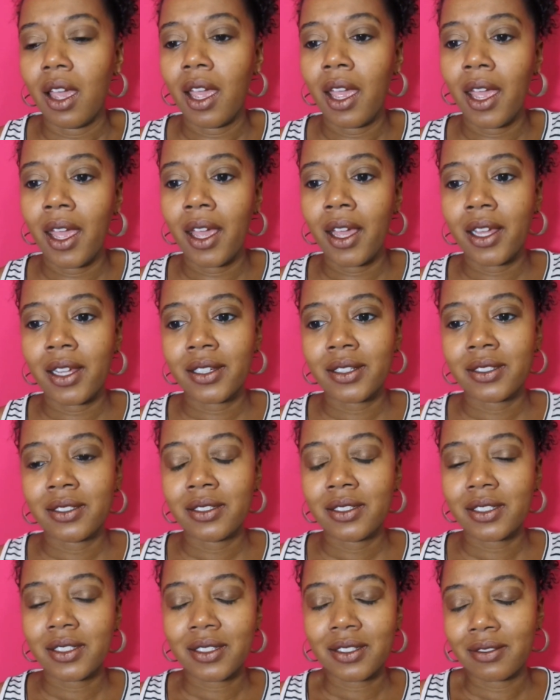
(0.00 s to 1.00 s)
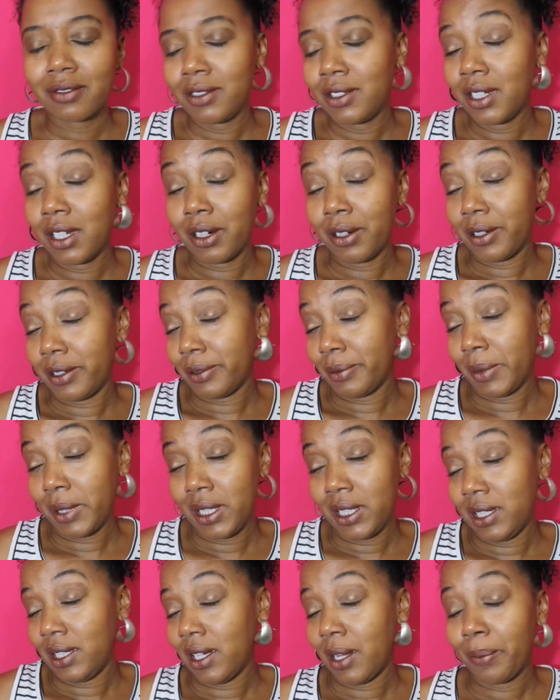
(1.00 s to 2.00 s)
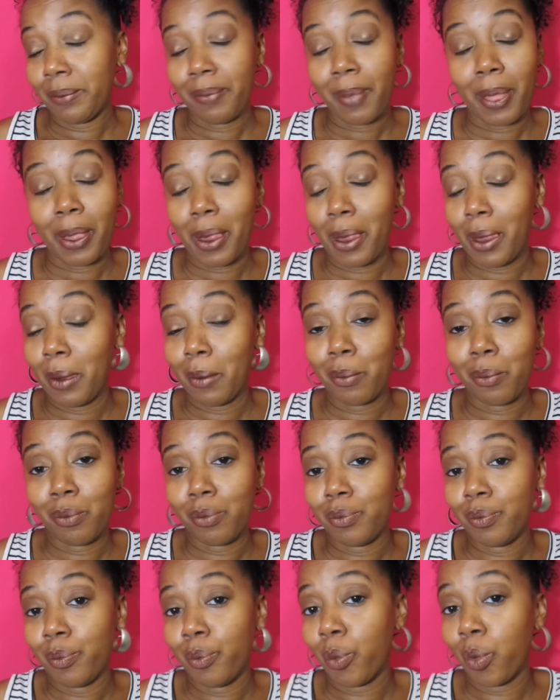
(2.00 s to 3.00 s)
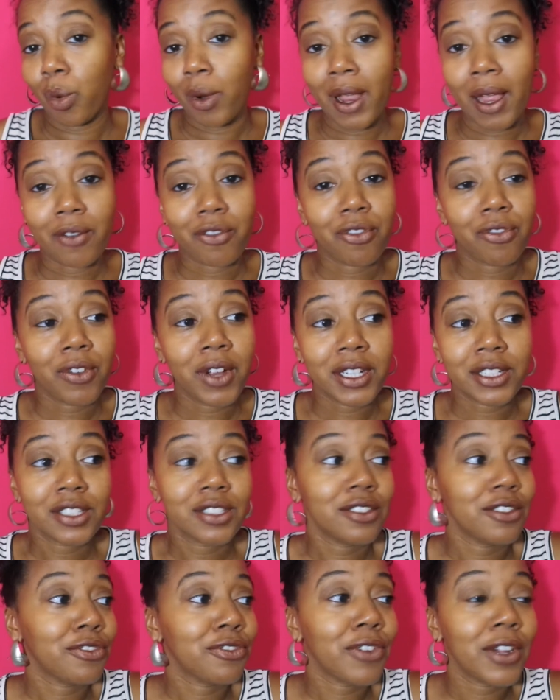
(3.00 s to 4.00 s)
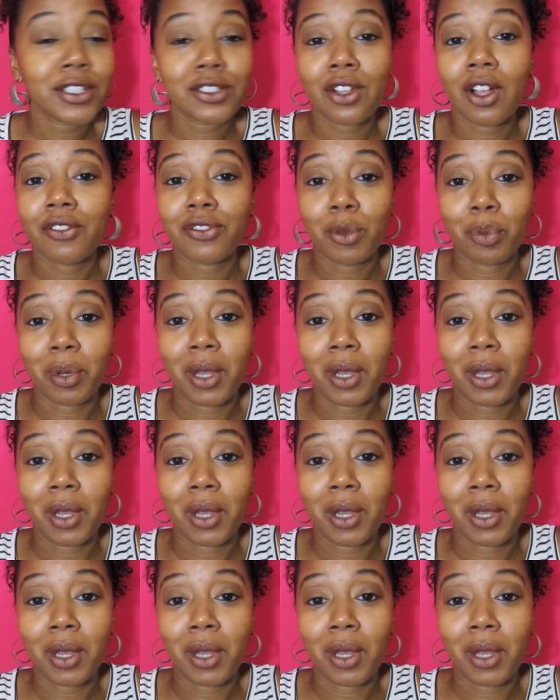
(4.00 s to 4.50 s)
And, you know, I'm fresh off the